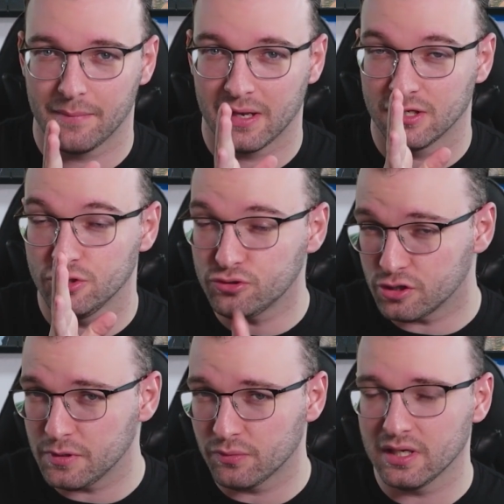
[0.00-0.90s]
and you should
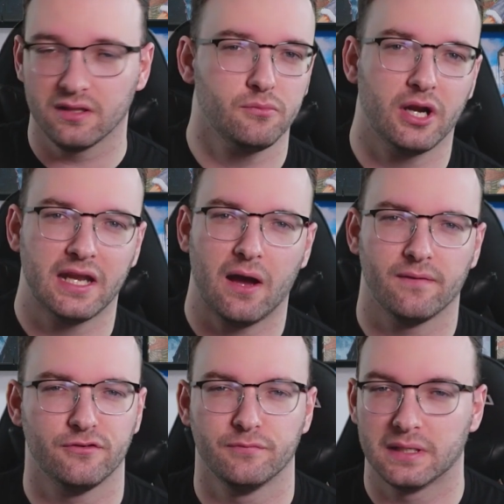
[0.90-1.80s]
be reading them right now if
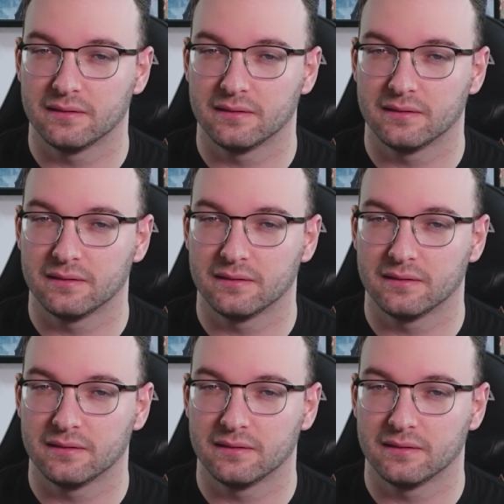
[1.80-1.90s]
you've been